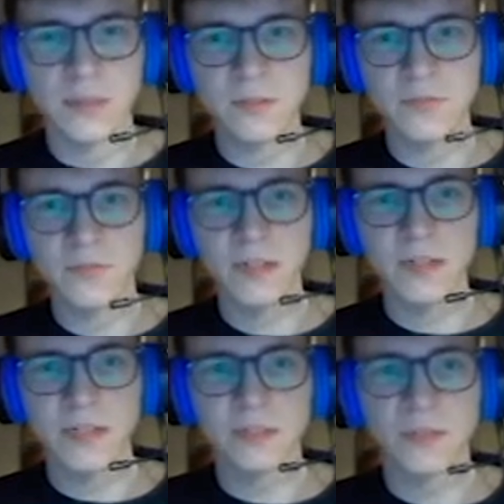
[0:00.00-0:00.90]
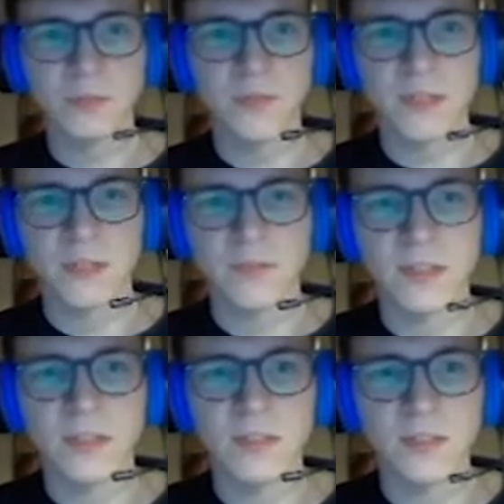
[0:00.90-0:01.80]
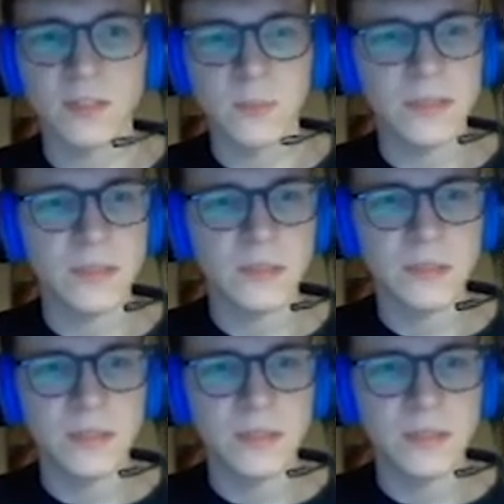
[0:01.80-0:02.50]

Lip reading: fighting hits super effectively. So basically,